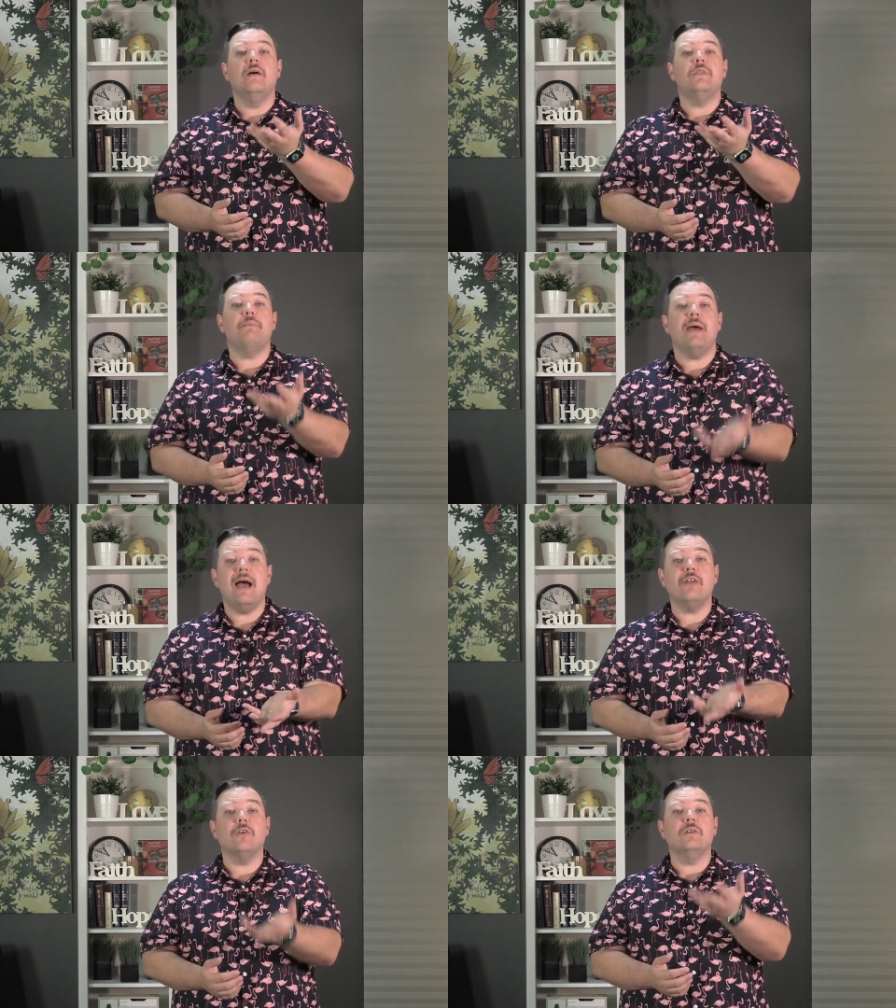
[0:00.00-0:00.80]
the
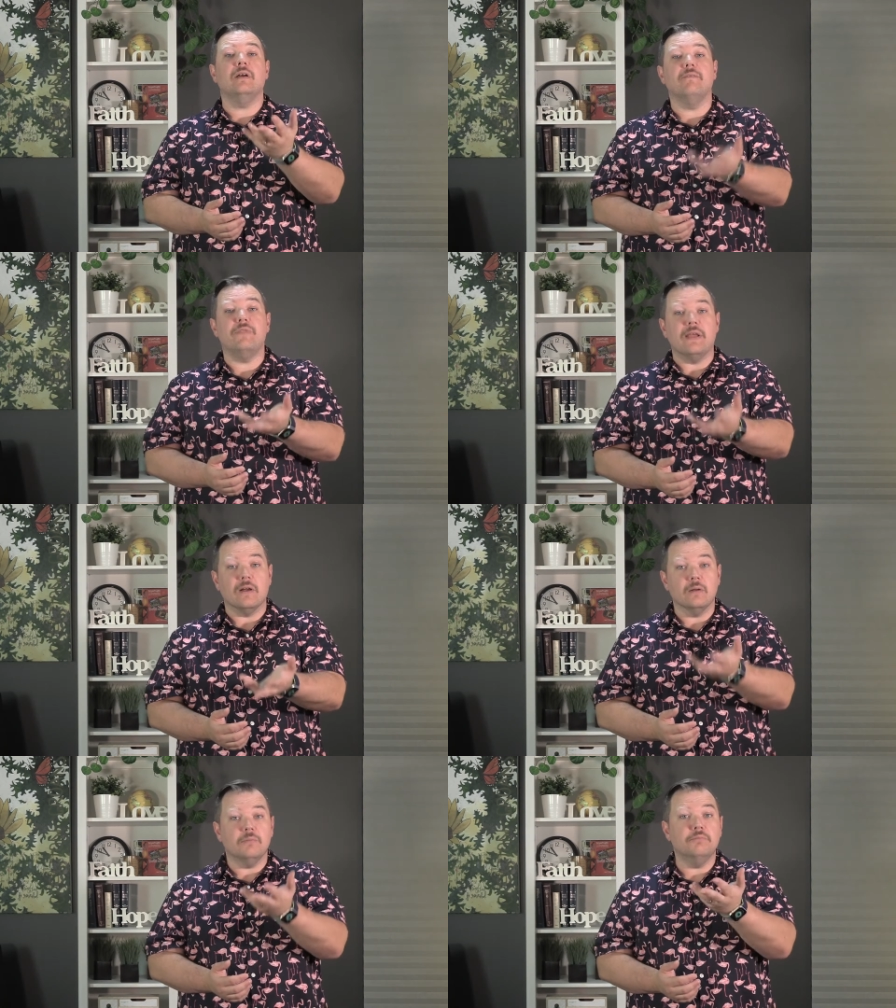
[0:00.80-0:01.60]
pattern of
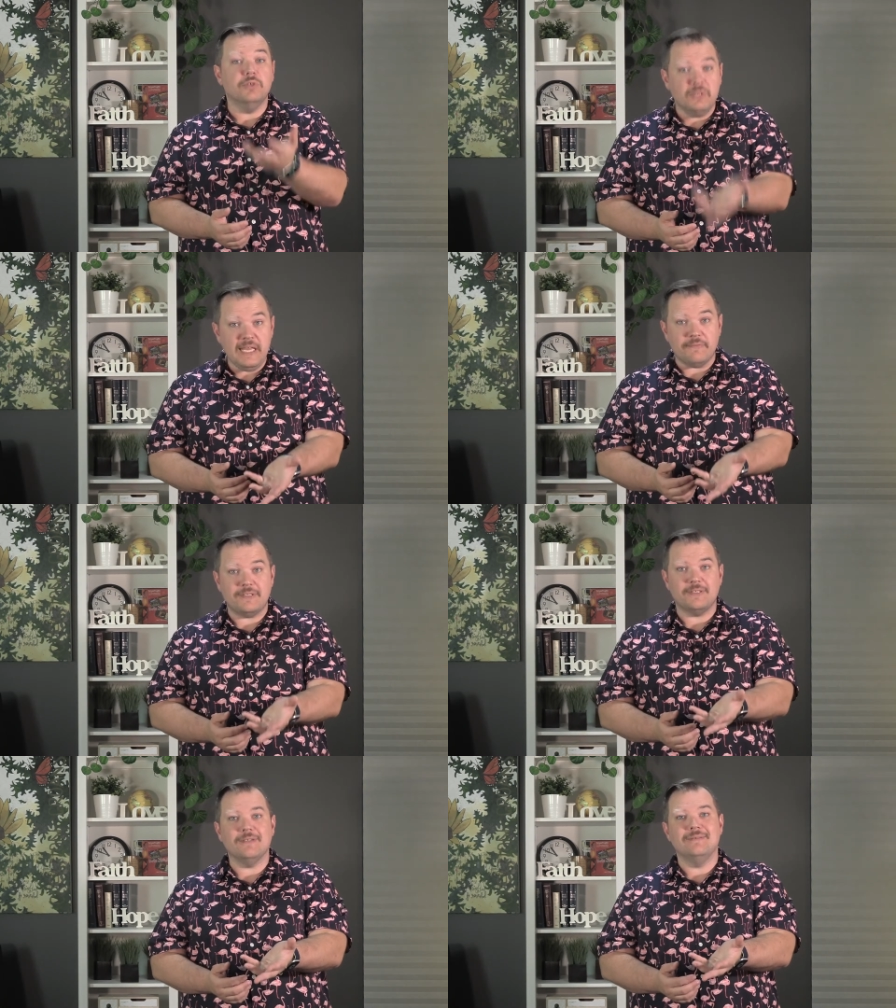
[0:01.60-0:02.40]
their
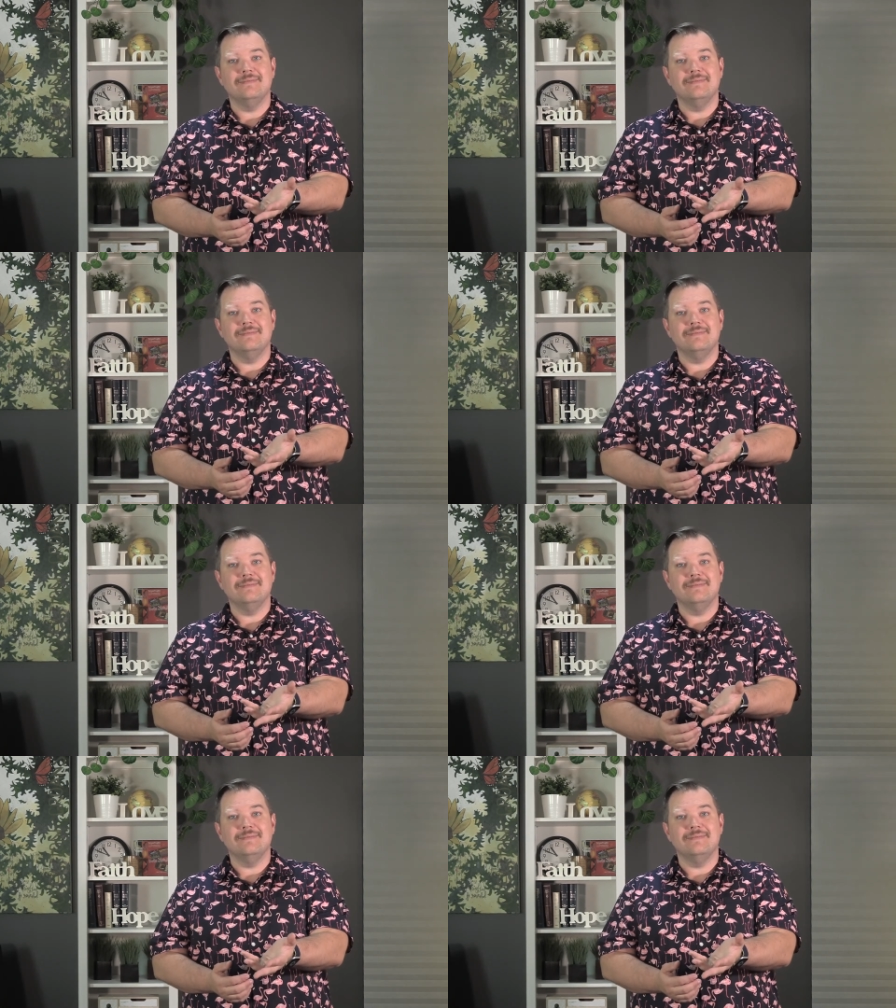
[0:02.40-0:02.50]
beliefs.